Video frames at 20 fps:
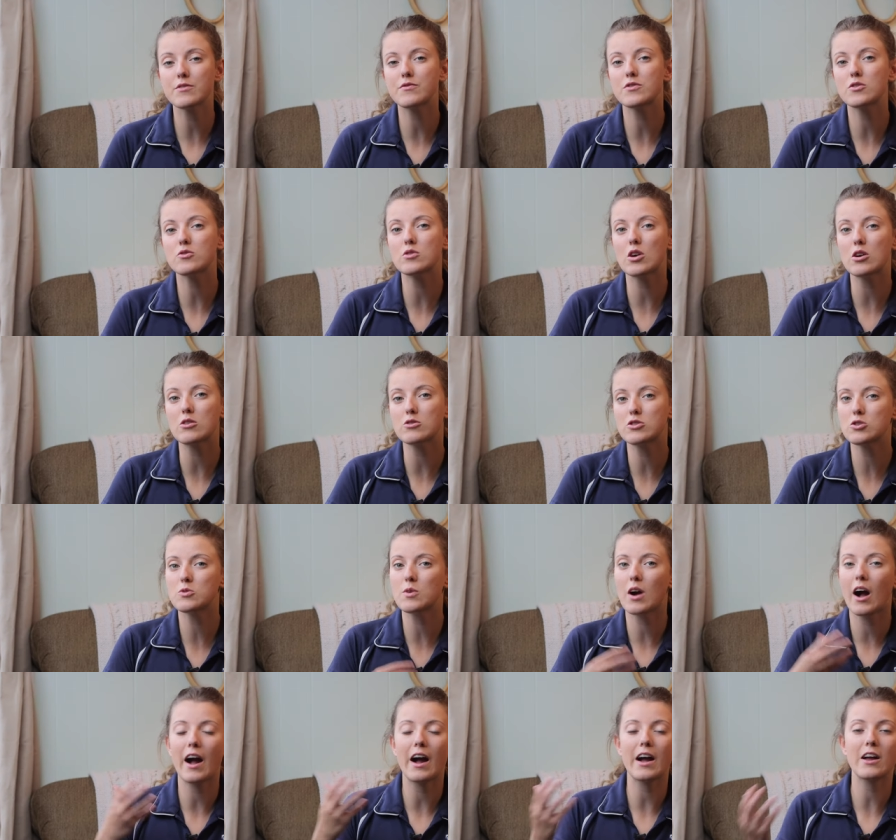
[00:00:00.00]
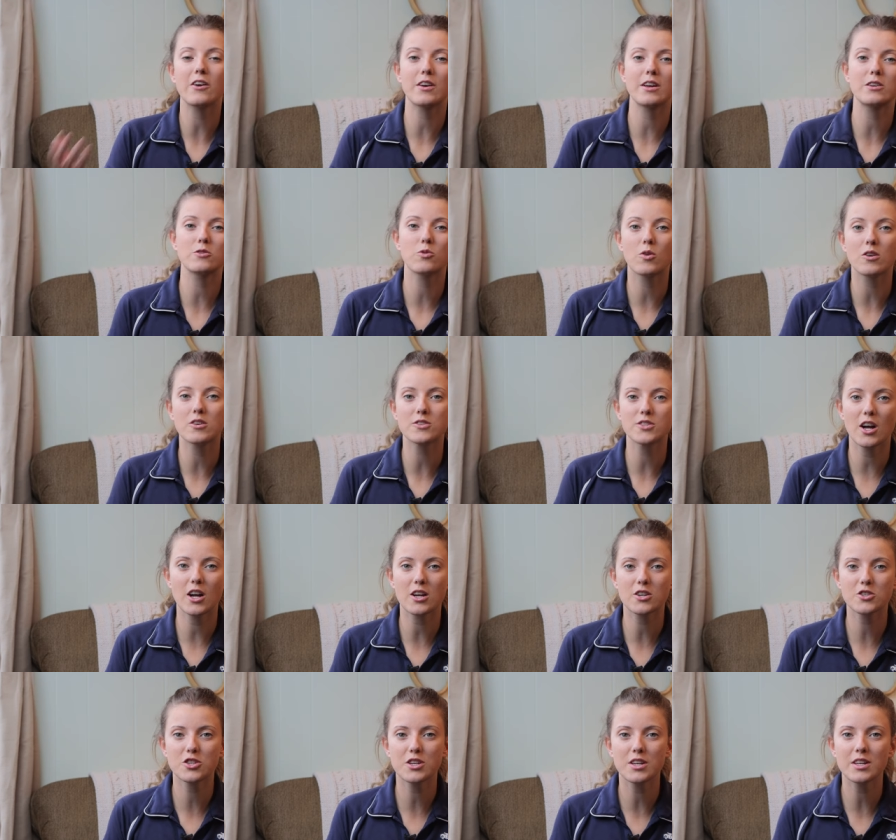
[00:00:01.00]
if you go to a higher end horse
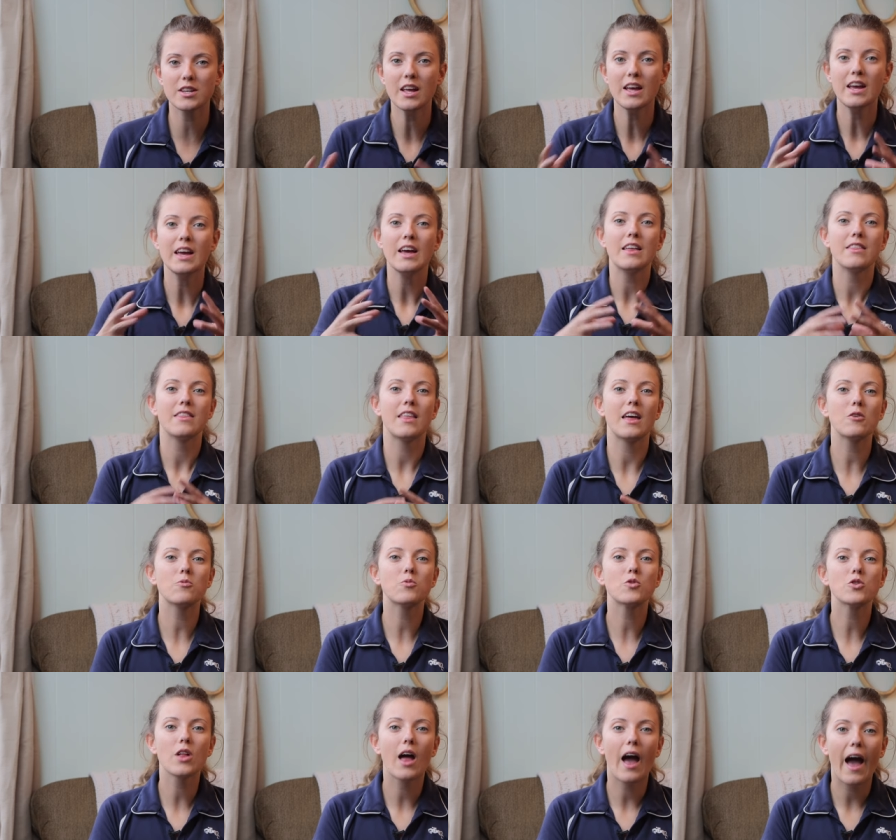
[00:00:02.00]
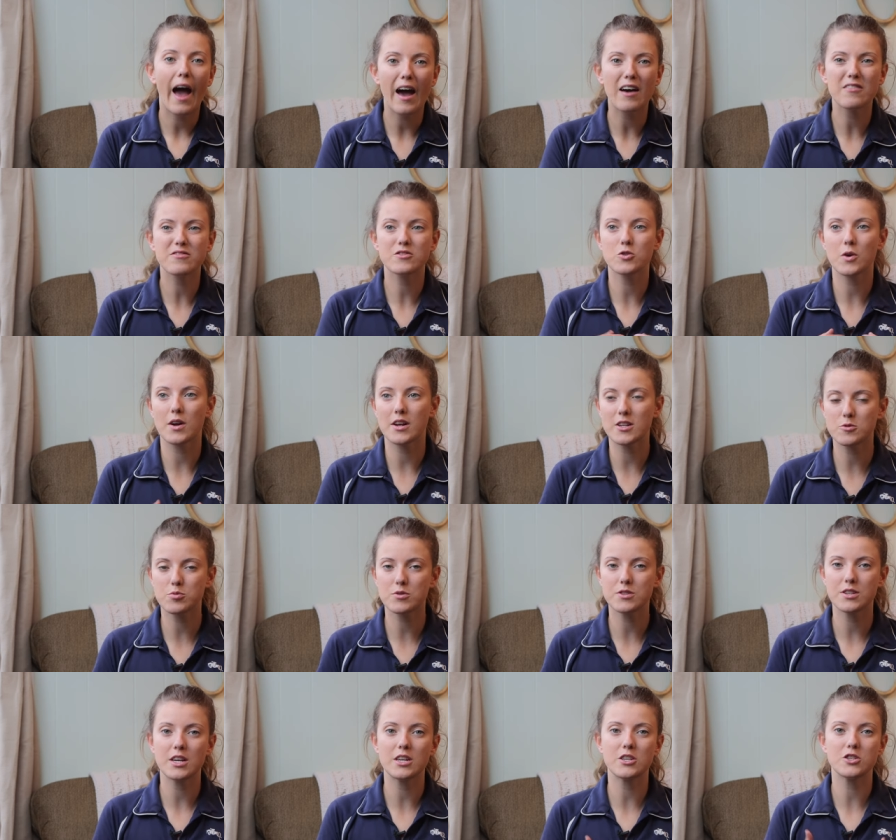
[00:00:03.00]
auction, they will have
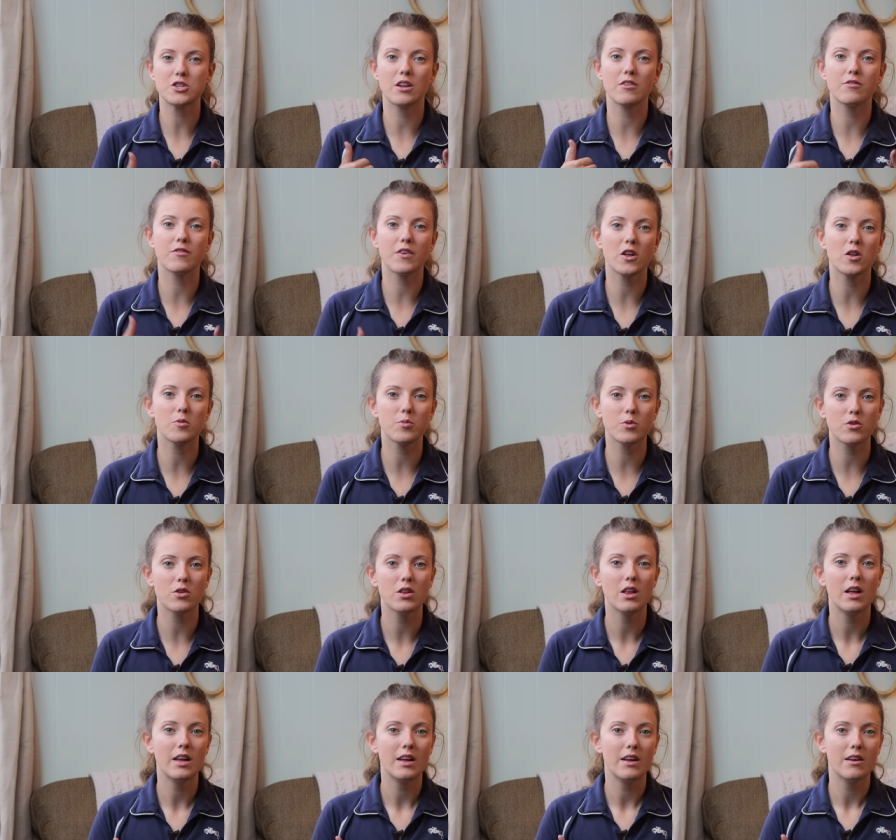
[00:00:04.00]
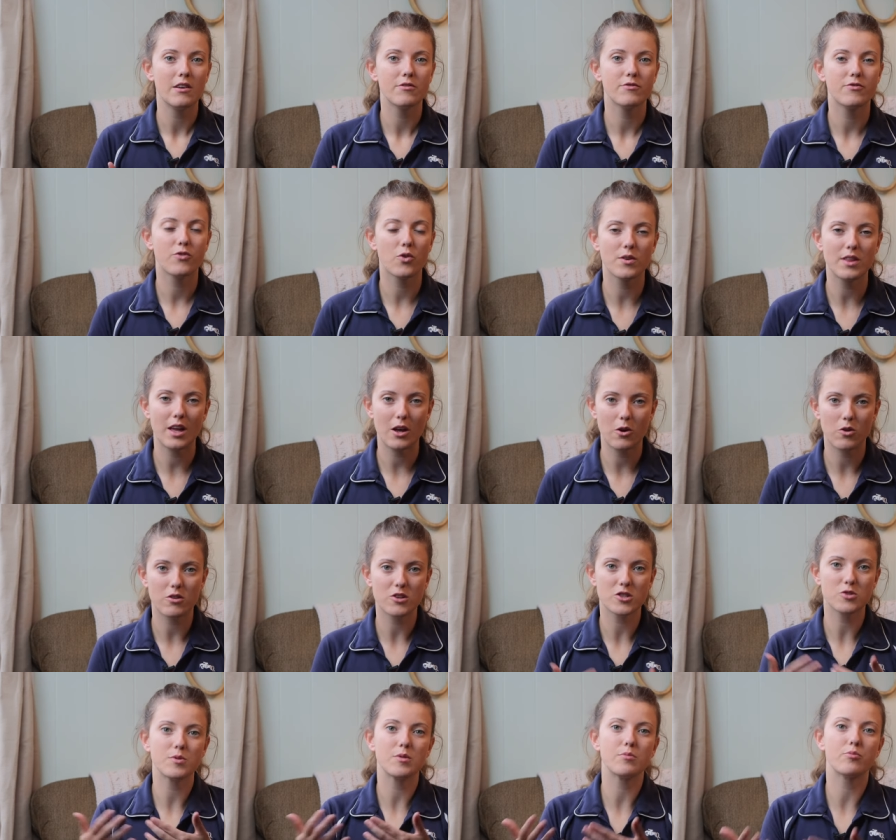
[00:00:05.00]
transportation available for that
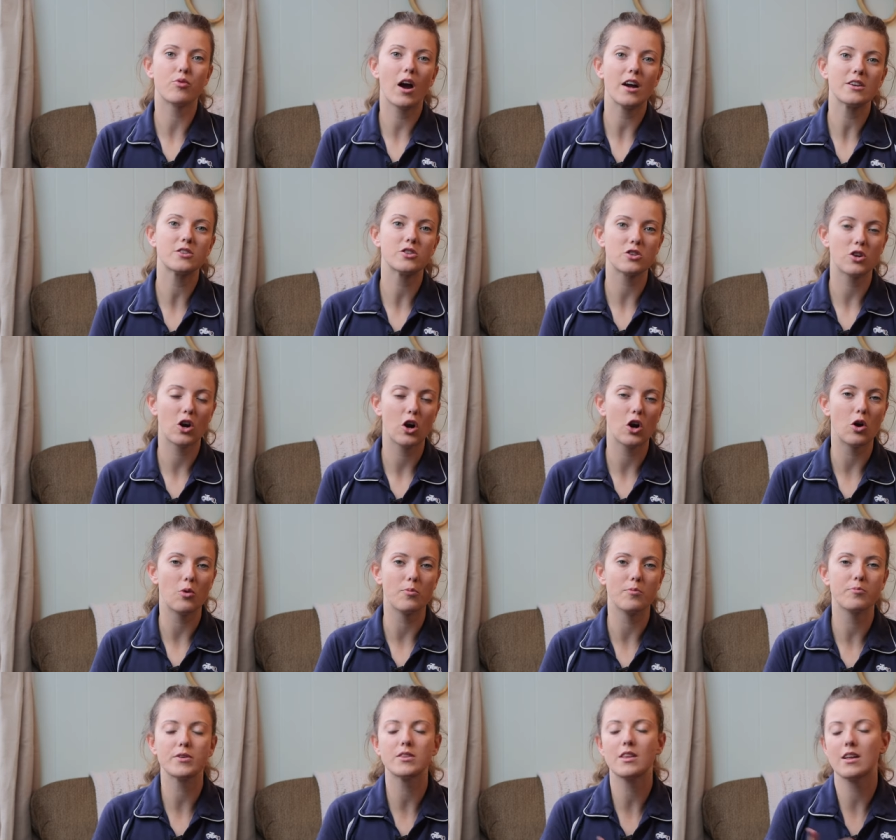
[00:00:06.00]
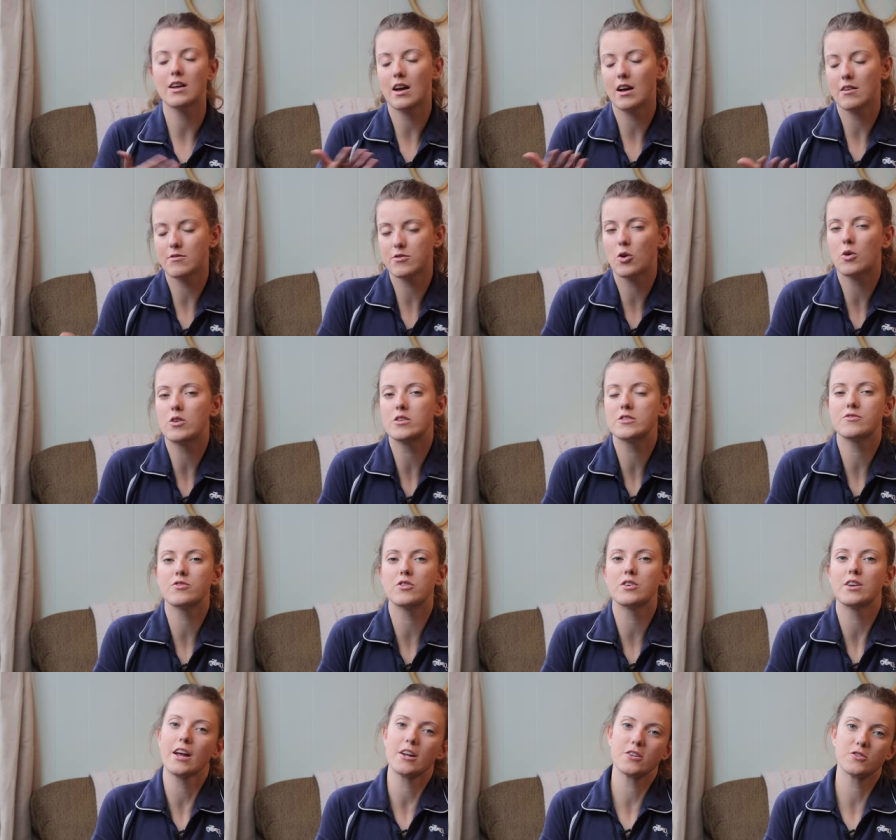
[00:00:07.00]
horse to be brought to your home, but of course
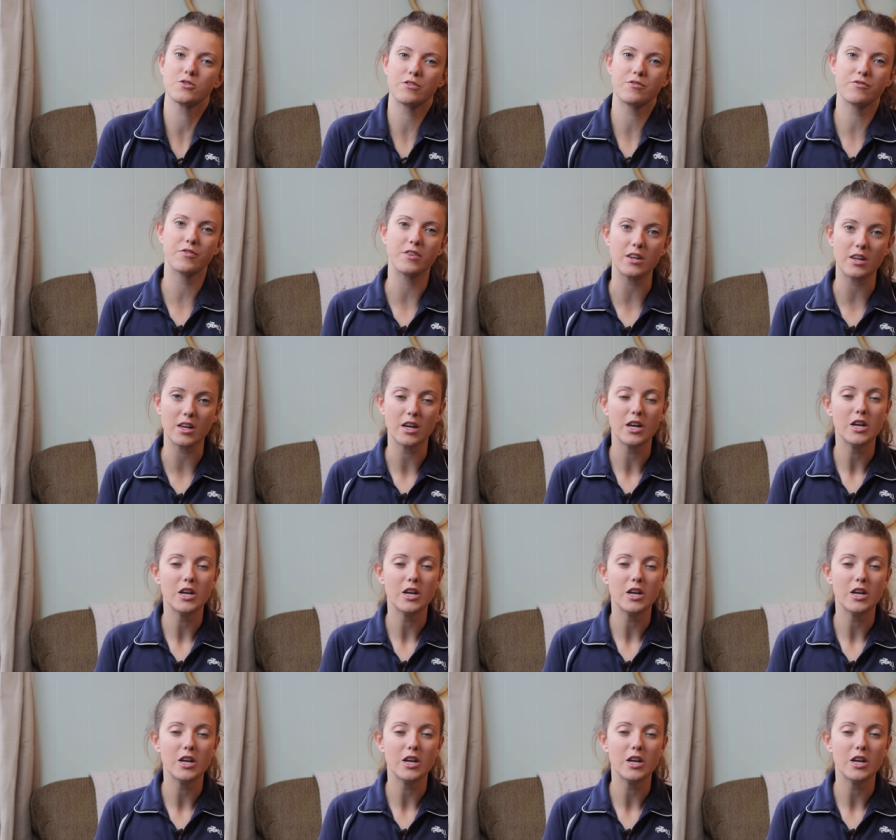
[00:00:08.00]
for an extra fee.